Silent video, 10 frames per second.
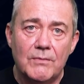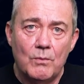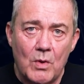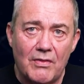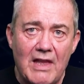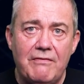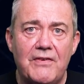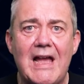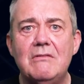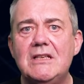What they
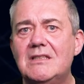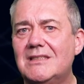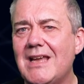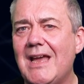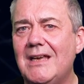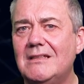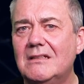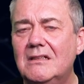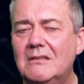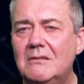found instead
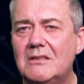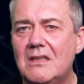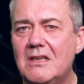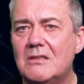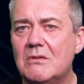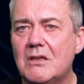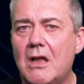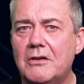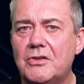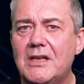was that this was a
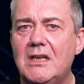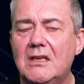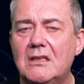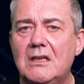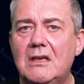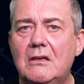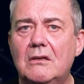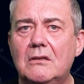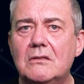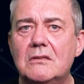lot trickier than it
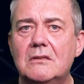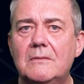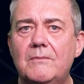looked.